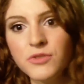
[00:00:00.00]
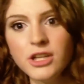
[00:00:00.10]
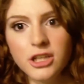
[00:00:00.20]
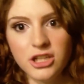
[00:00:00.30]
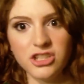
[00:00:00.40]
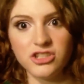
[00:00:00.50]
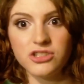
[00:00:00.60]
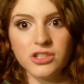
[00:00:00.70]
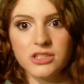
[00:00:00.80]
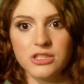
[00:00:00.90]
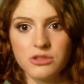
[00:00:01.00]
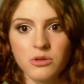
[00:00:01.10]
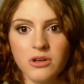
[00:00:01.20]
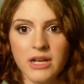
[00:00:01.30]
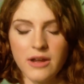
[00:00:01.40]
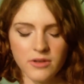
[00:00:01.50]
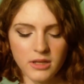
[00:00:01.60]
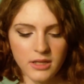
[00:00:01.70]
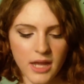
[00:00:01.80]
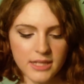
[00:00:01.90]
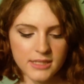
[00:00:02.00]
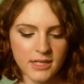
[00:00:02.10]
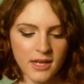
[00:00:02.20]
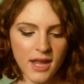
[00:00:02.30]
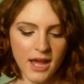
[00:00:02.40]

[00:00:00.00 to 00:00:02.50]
a really good story. I really liked it.